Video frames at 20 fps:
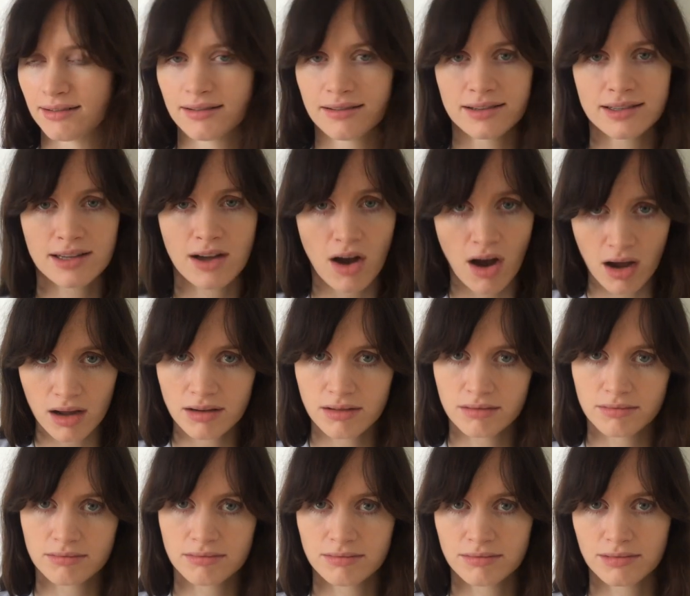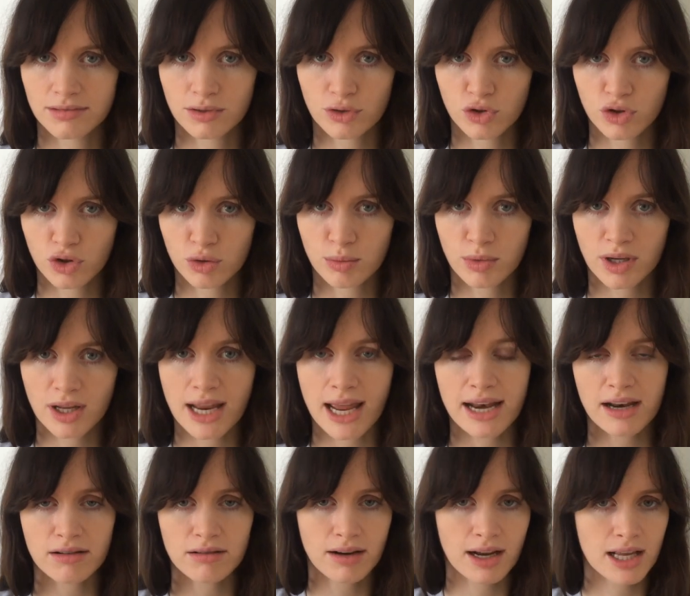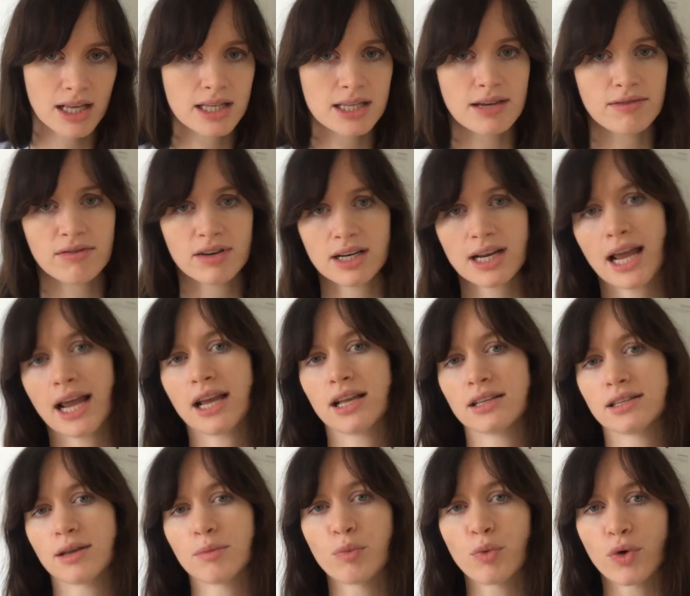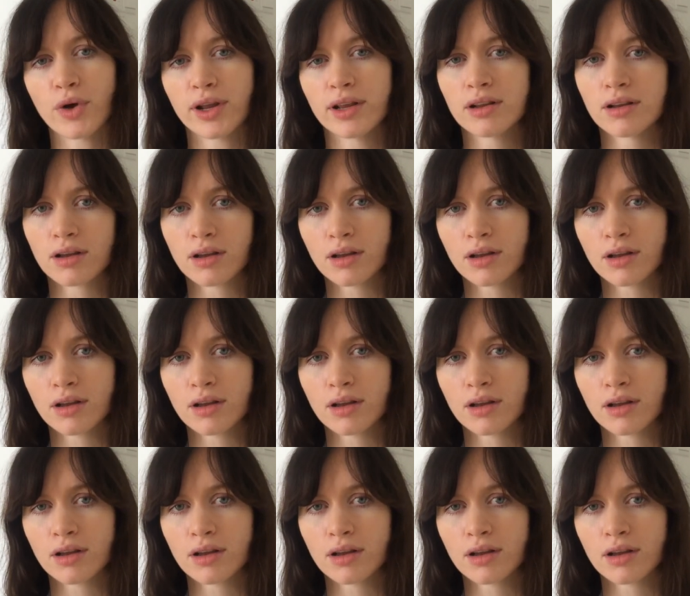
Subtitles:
it's hot, humid, and it rains every day at some point,